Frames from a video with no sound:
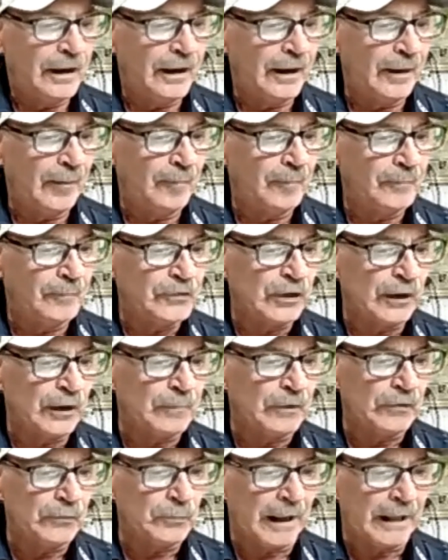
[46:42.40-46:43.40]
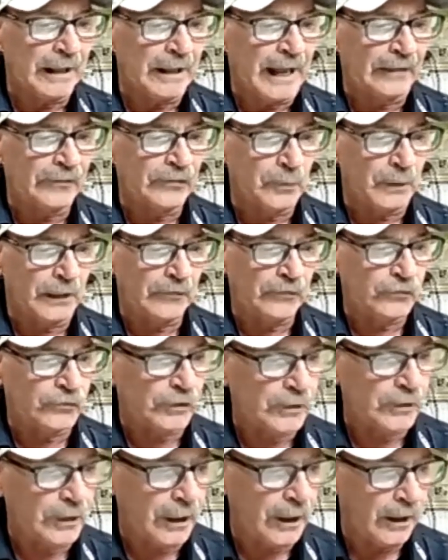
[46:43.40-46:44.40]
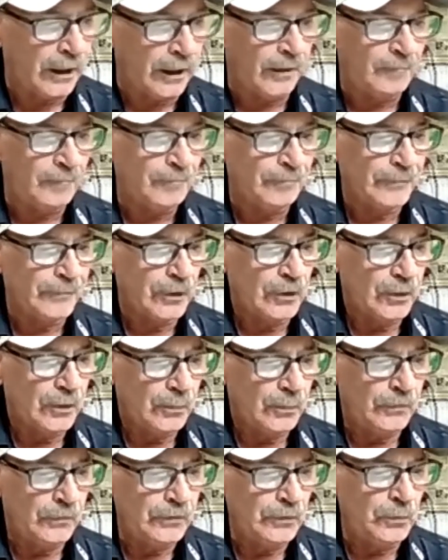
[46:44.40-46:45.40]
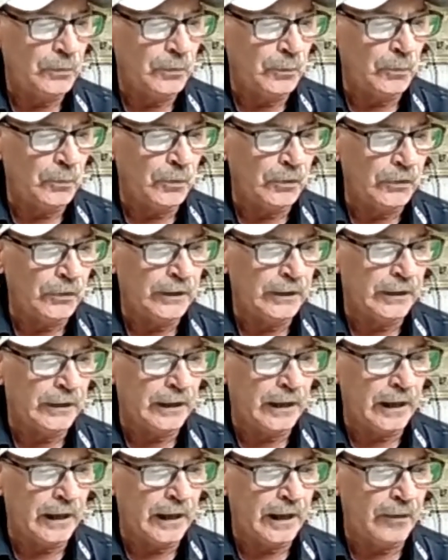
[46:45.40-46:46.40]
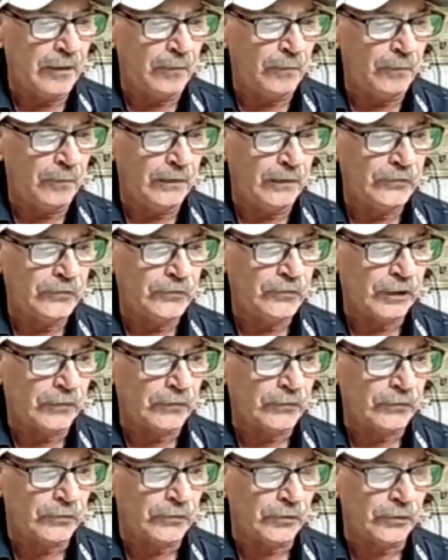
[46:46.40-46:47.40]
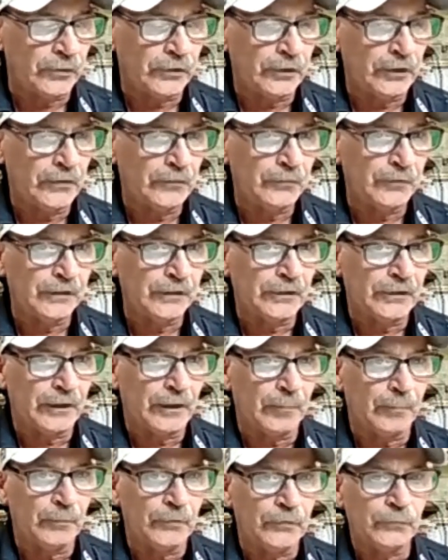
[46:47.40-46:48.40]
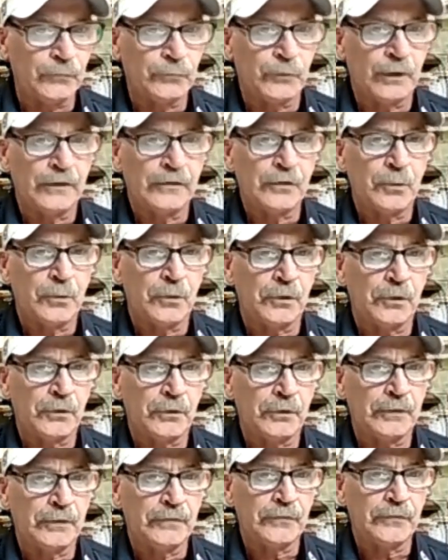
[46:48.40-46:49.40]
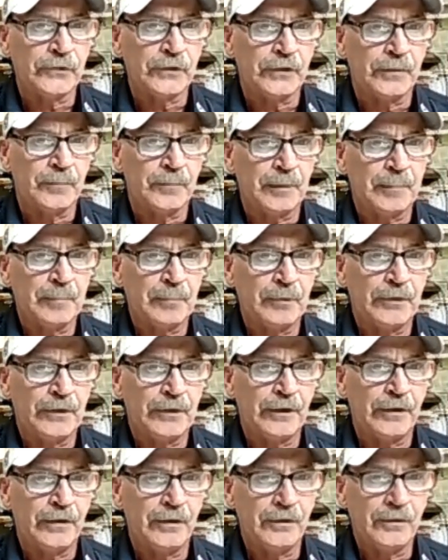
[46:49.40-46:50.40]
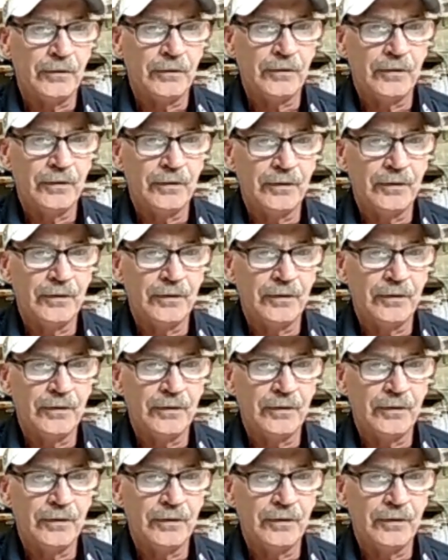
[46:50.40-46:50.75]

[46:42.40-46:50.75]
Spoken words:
Jim, this is my last question. When you were working at Westchester Country Club, was Fred Corcoran still a member there?